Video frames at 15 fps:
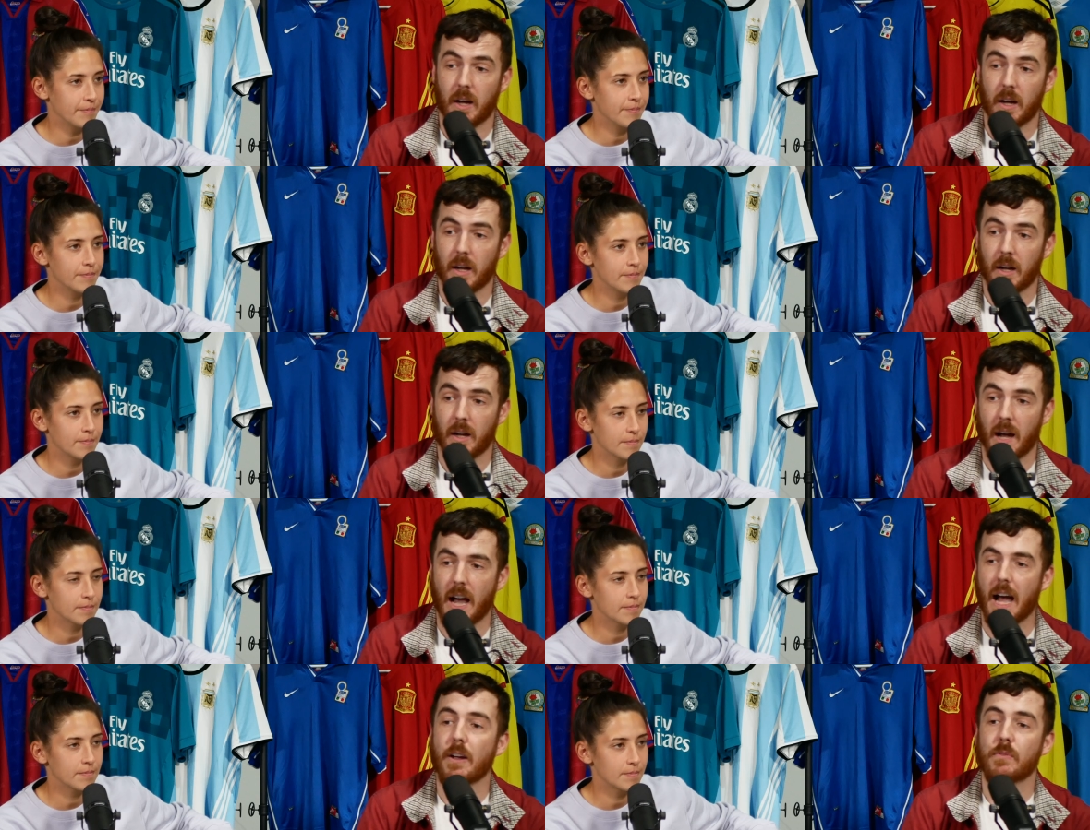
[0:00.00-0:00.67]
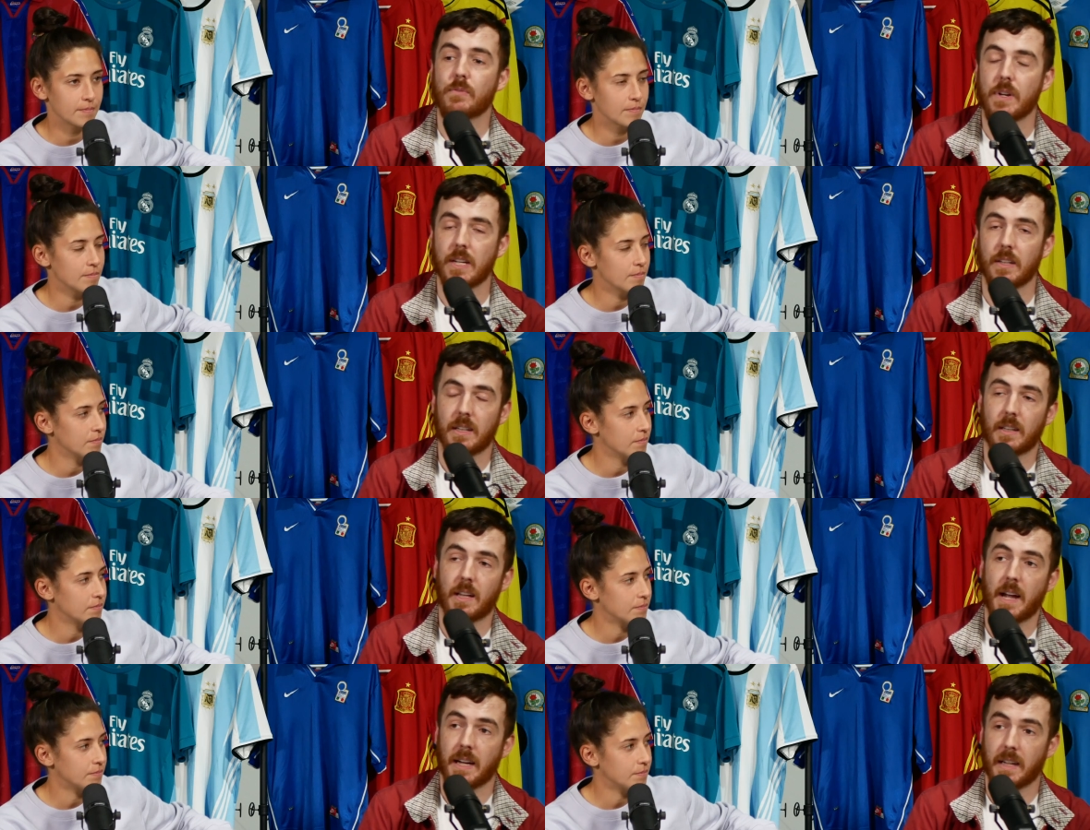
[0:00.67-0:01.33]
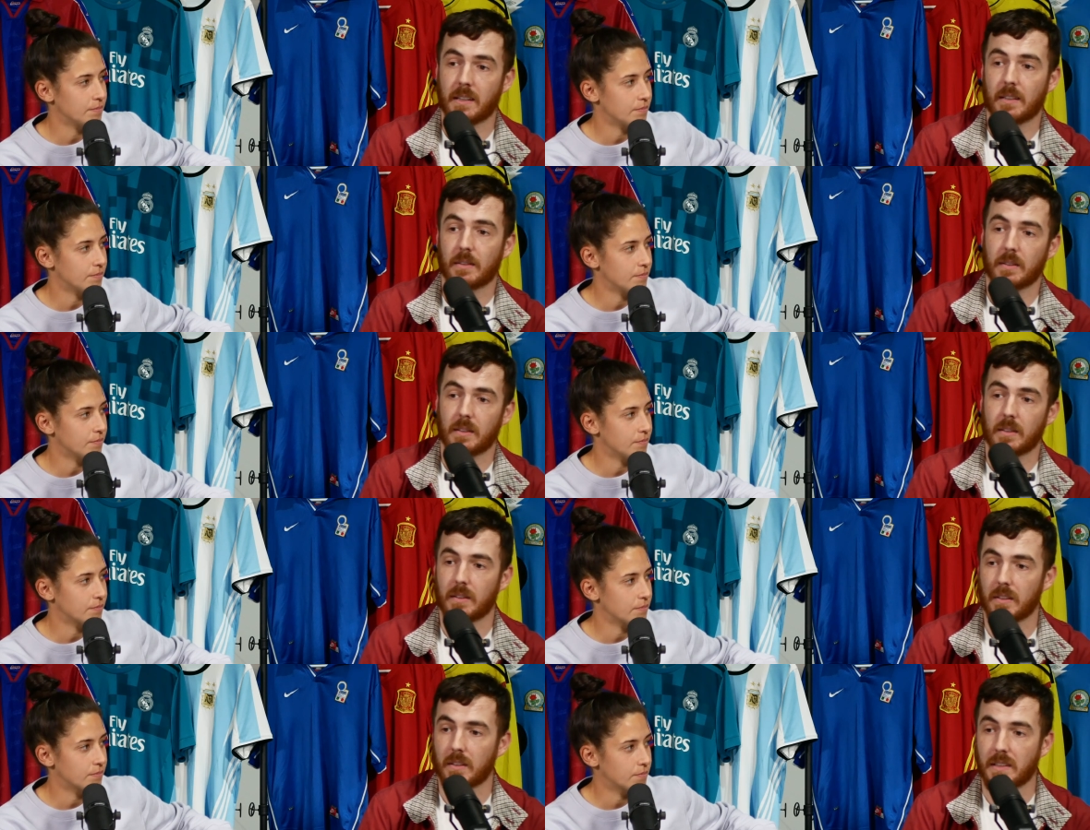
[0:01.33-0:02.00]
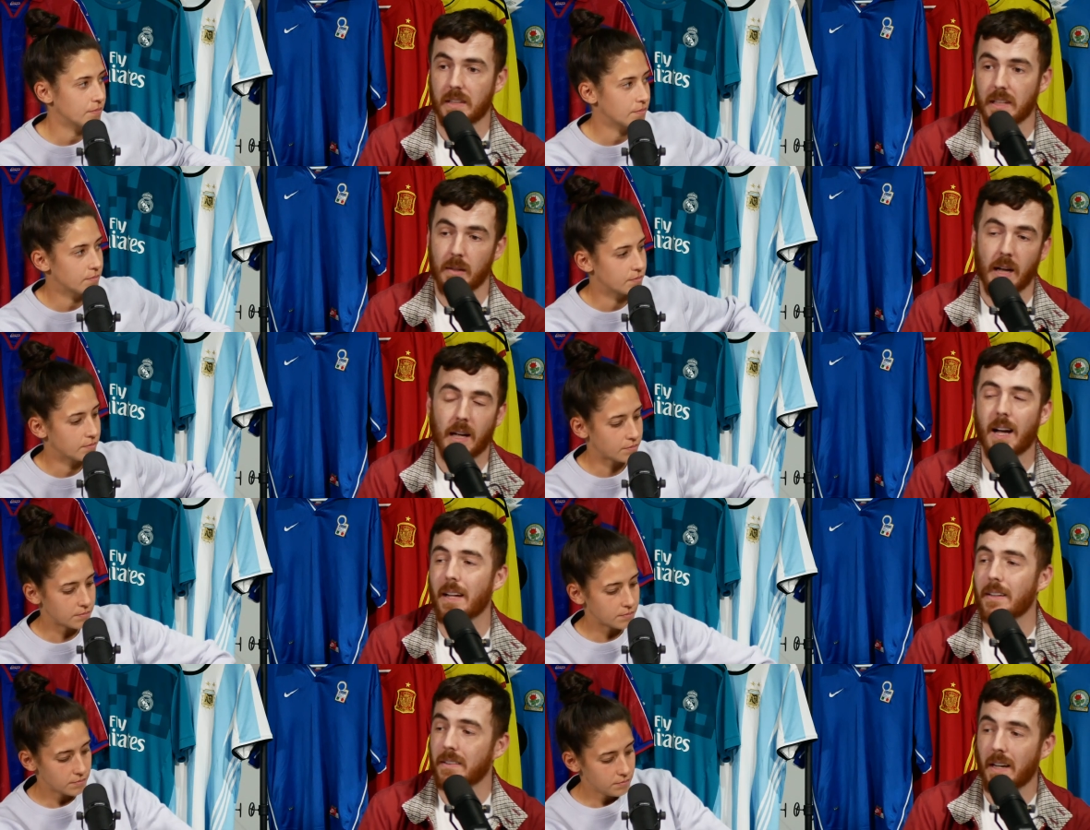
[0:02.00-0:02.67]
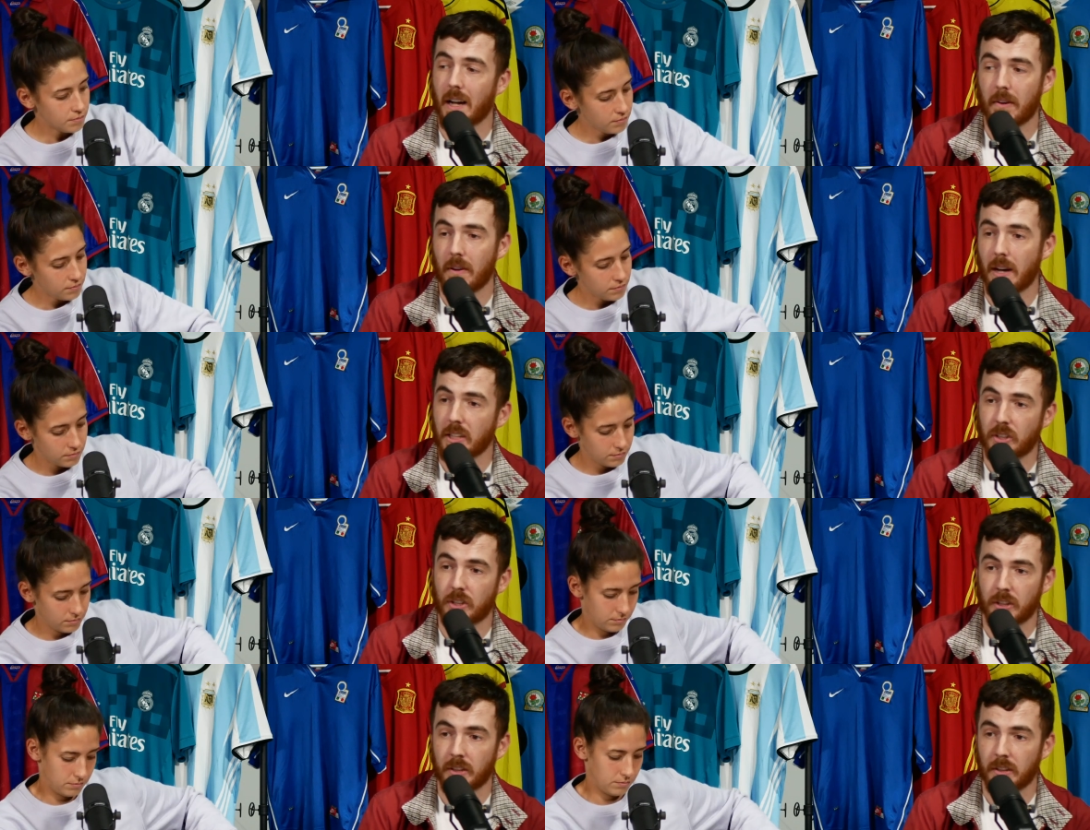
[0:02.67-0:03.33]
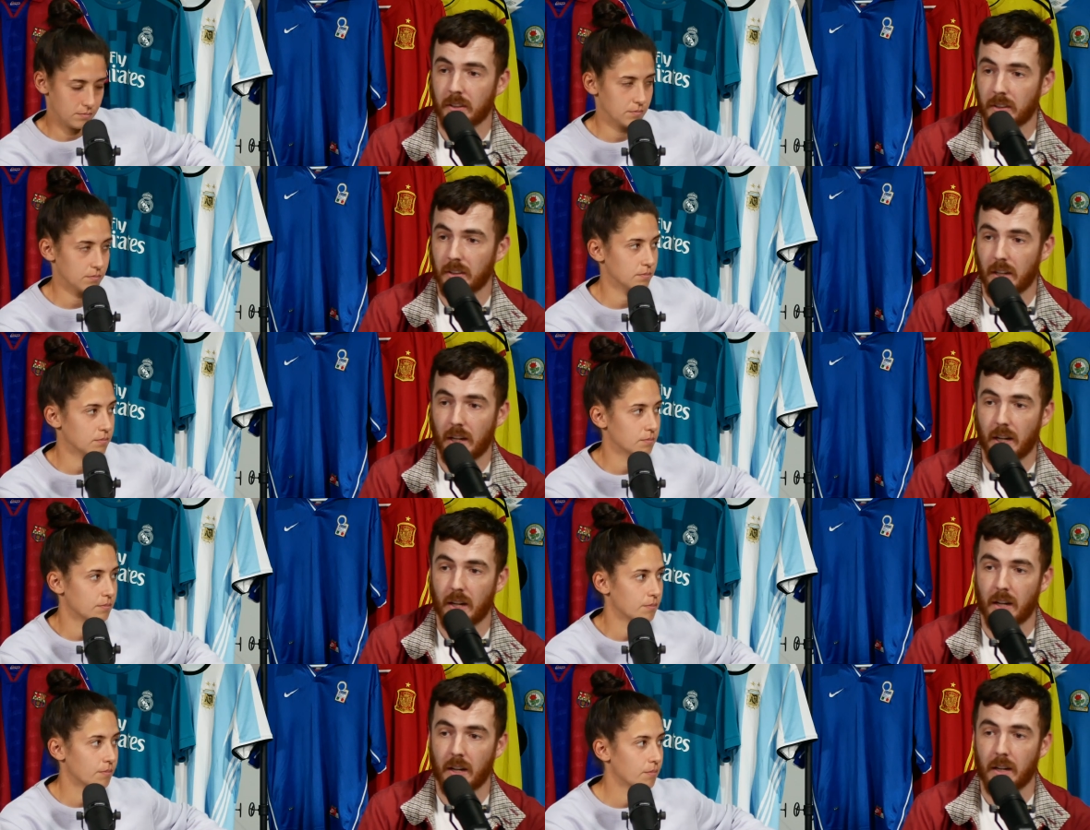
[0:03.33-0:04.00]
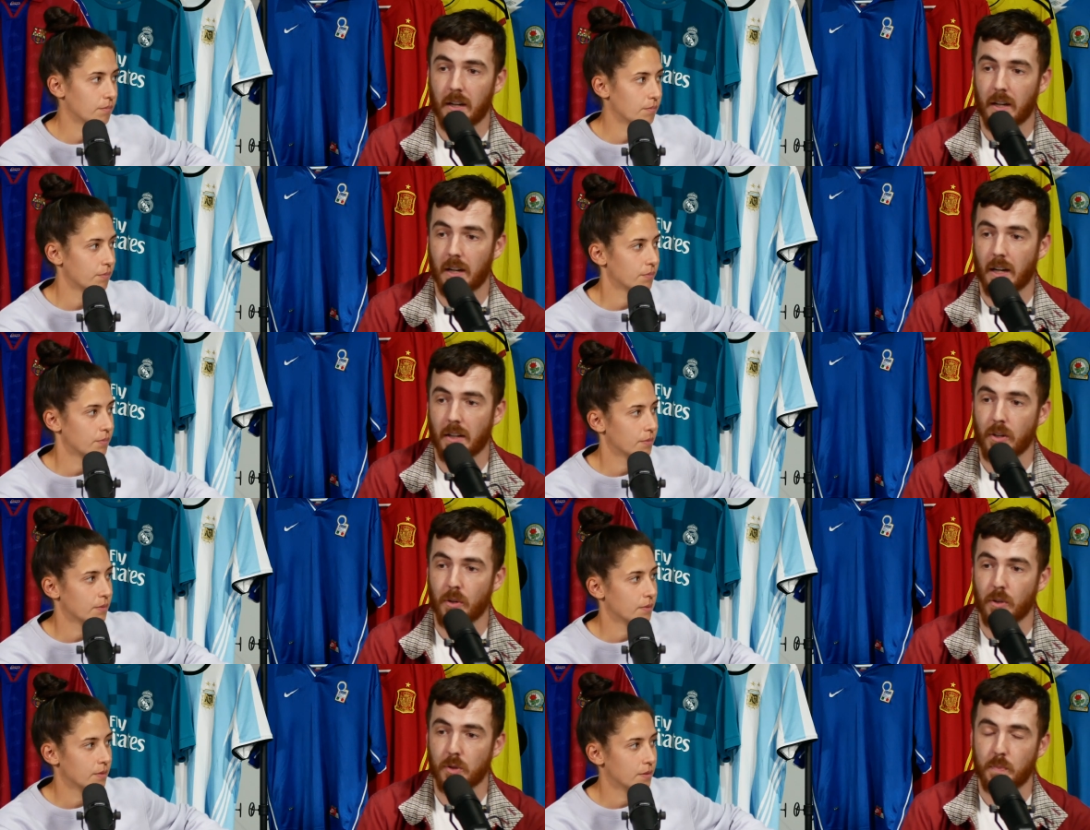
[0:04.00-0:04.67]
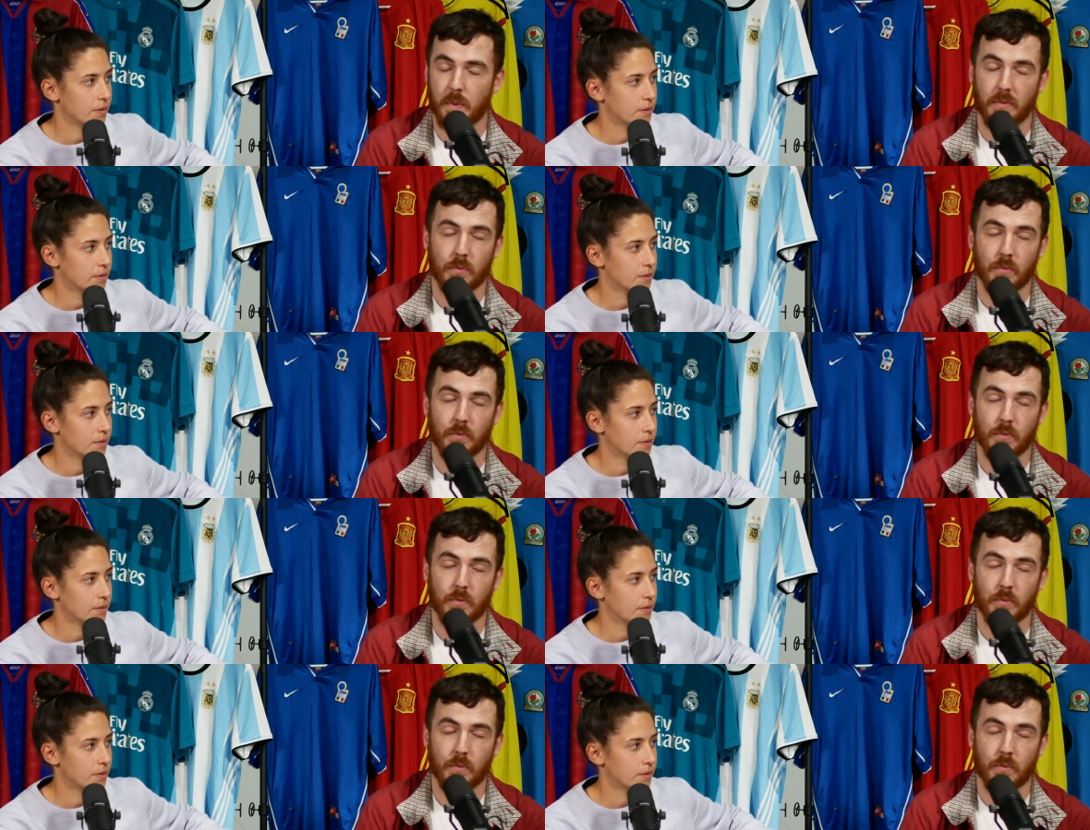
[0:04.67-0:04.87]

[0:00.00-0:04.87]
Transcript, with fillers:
Speaker 1: I really like the team. I like the direction. I know there's